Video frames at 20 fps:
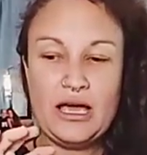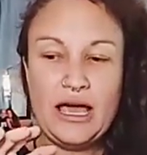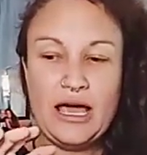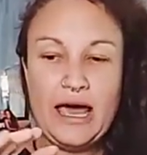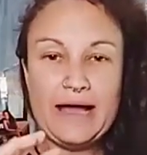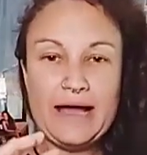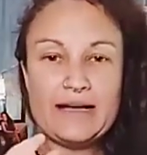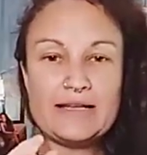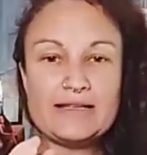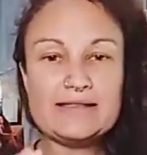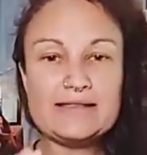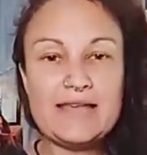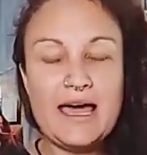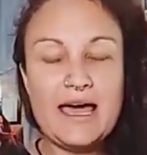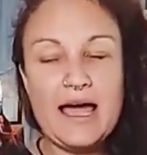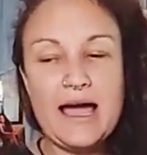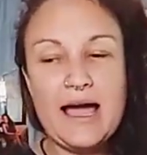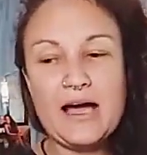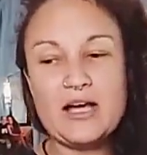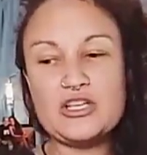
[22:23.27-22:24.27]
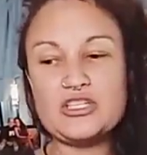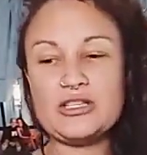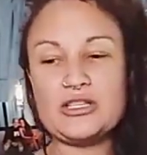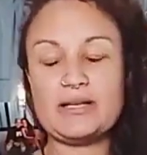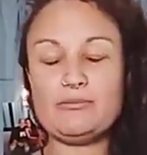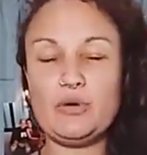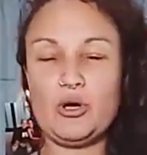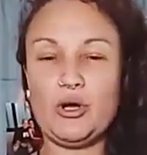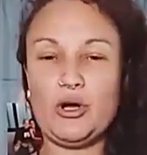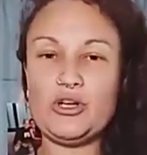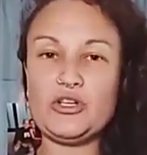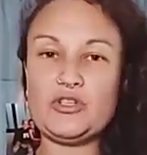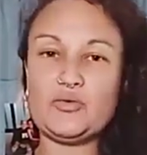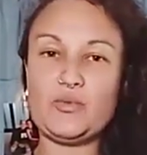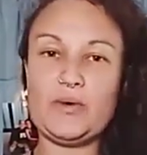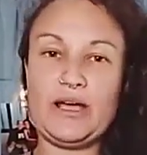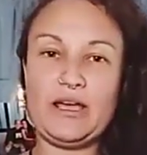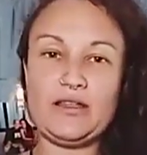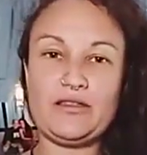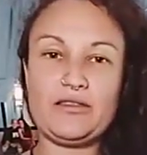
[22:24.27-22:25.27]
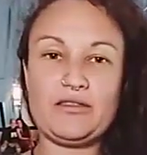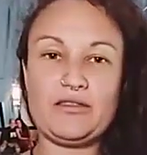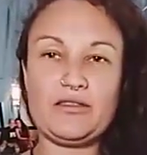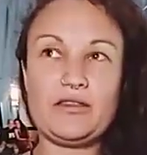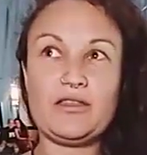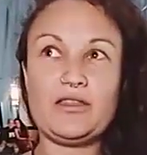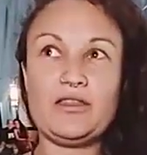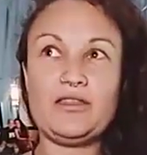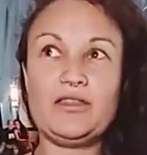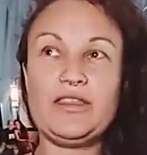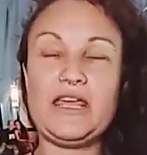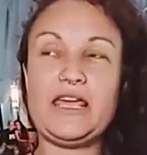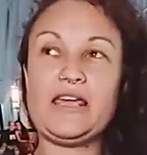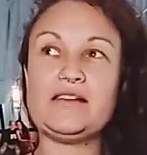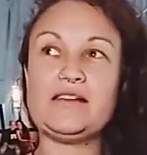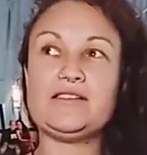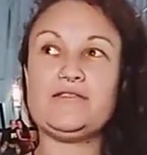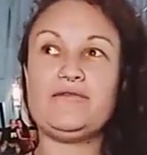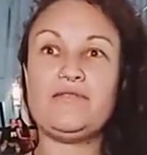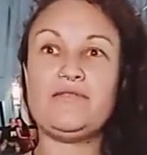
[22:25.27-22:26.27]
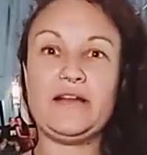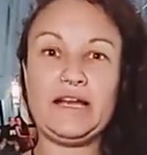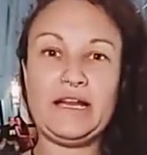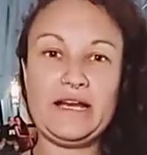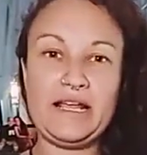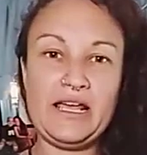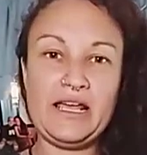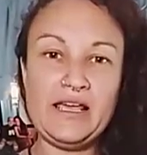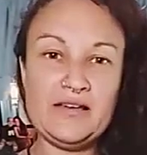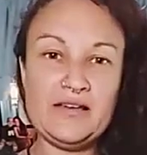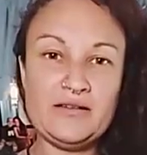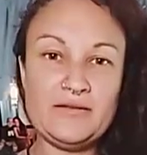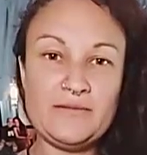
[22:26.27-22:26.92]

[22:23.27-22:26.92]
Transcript: how does that actually merge with the divinity